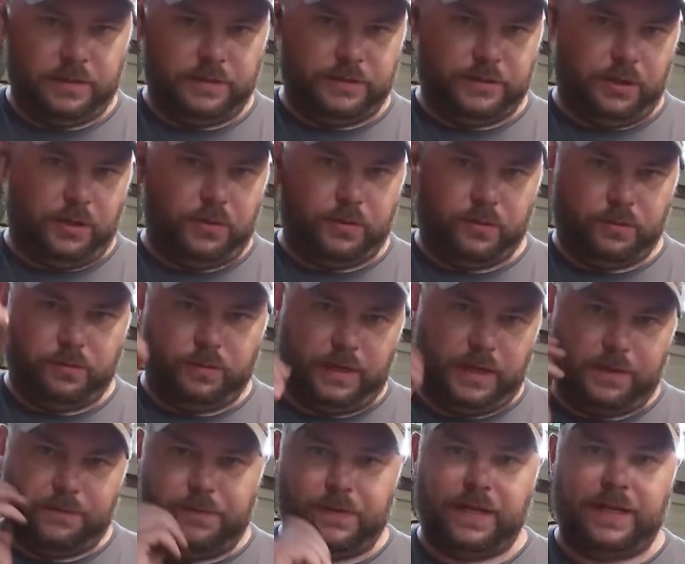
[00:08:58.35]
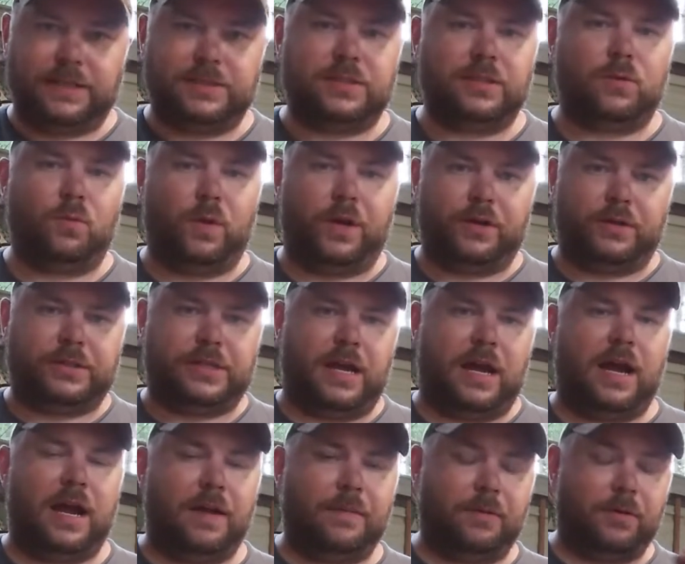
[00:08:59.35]
So if it is in the winter
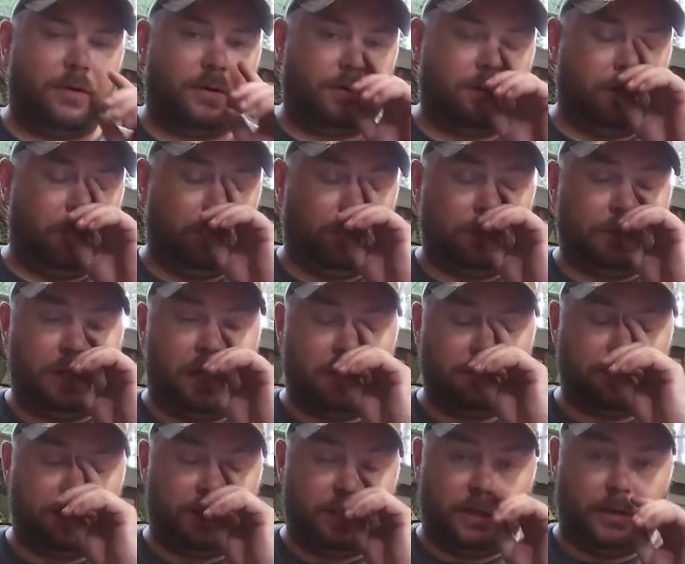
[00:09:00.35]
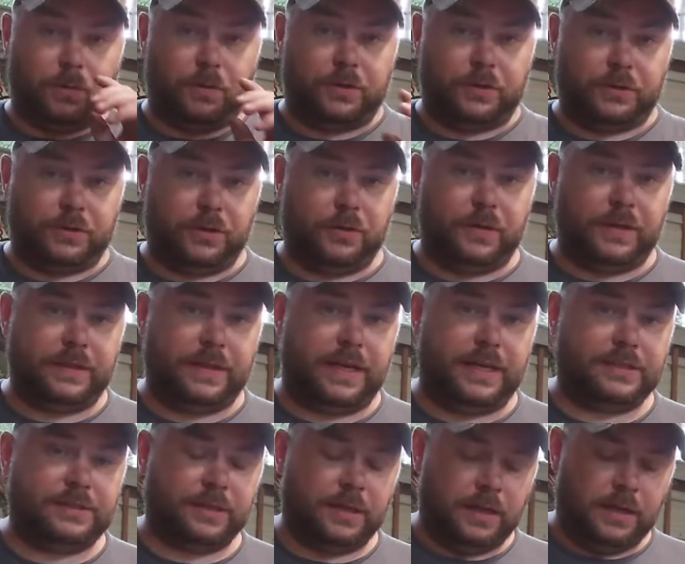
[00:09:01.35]
time or cooler times of the year when you're doing
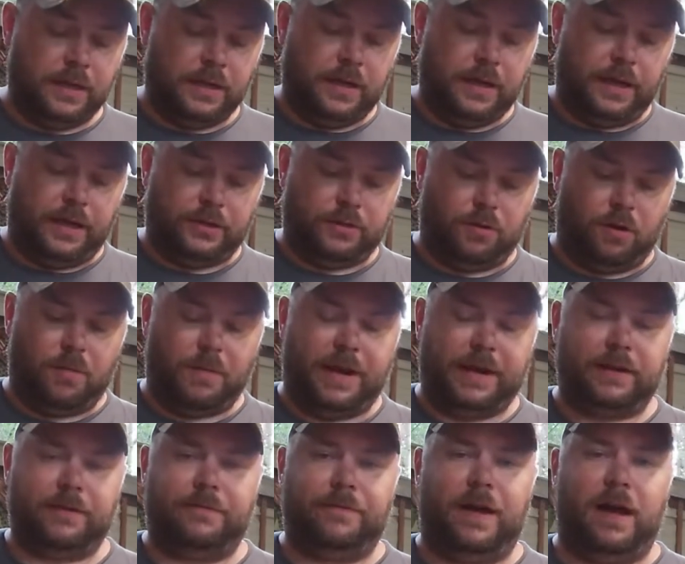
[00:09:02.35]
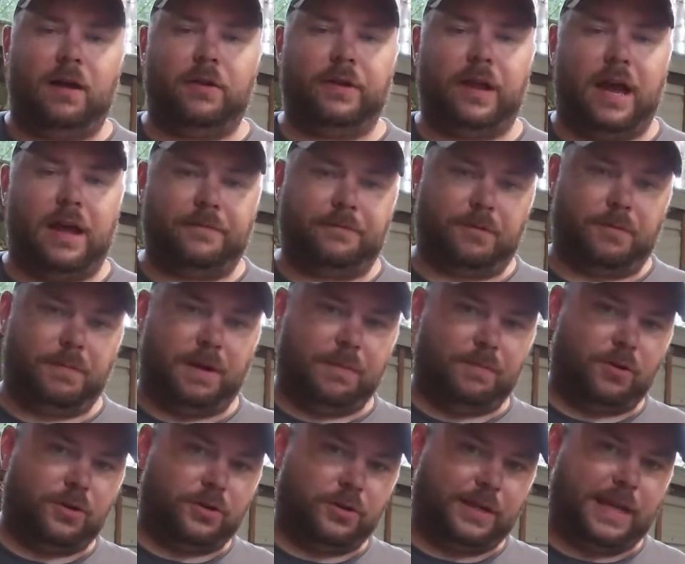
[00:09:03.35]
this and you are making a file knife,
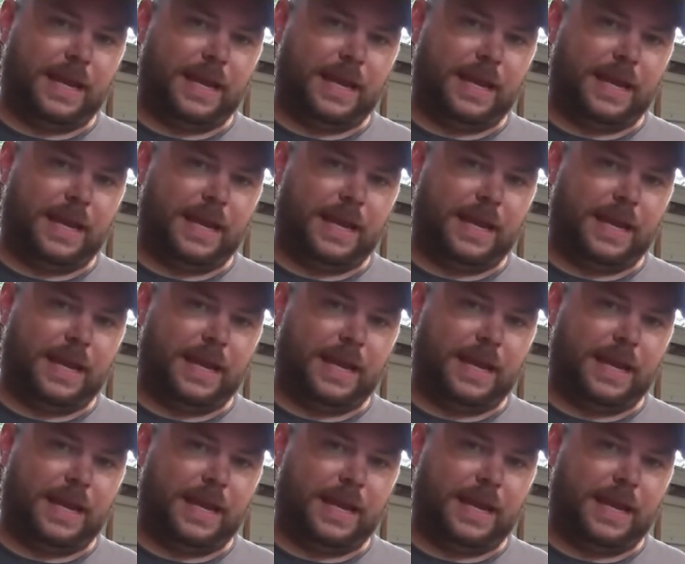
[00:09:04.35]
remember you